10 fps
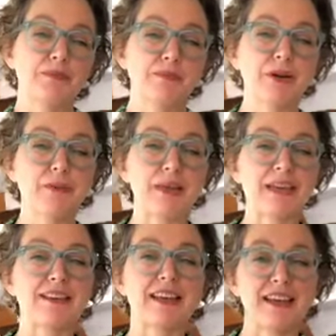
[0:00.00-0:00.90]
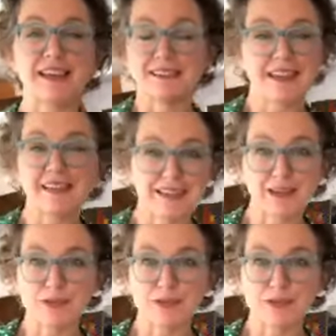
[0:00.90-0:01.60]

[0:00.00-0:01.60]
will mean that he's less